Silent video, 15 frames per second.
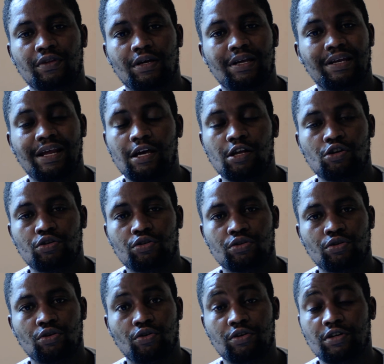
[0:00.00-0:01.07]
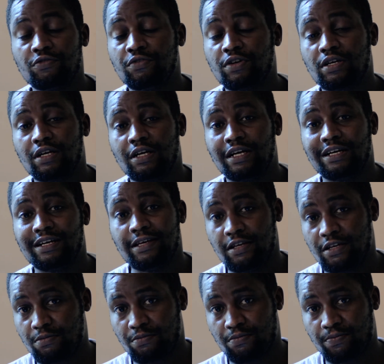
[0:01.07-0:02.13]
nylon or even denim,
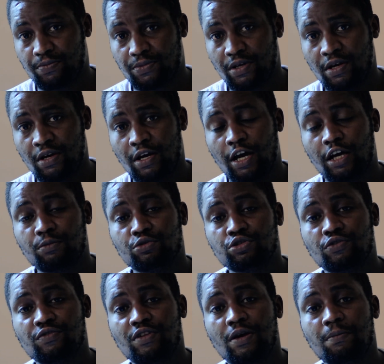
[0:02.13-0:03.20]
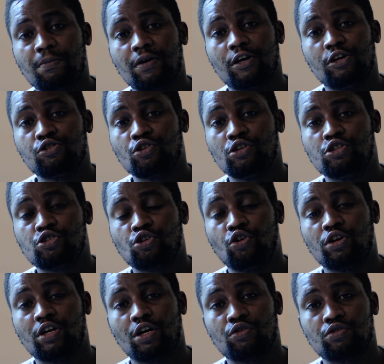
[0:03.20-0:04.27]
and most of them are usually torn
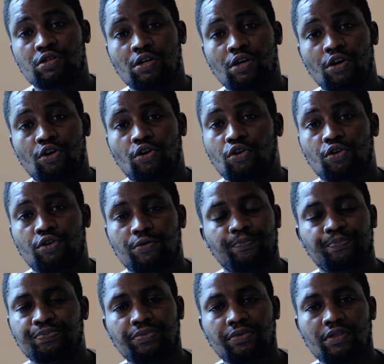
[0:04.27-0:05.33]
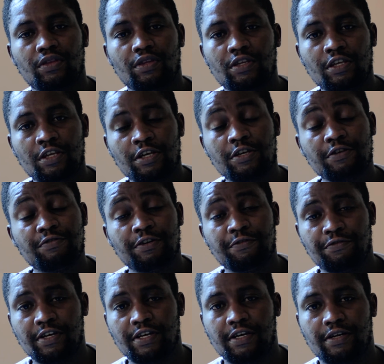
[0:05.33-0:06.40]
out or even
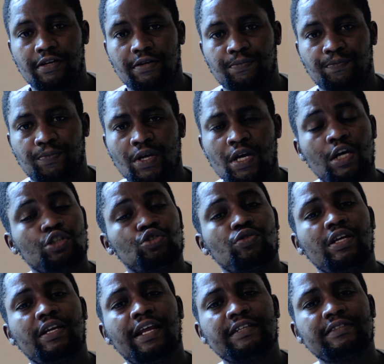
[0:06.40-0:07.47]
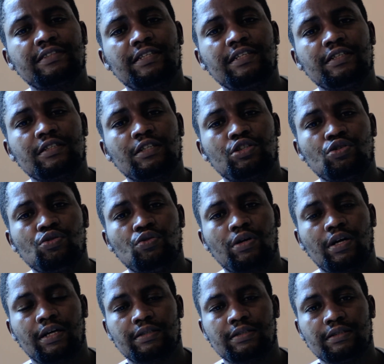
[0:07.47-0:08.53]
faded. So the next thing that you look
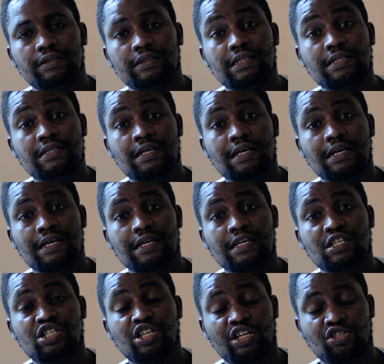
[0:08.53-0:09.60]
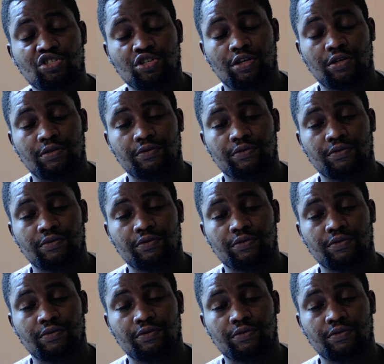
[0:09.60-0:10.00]
at is texture.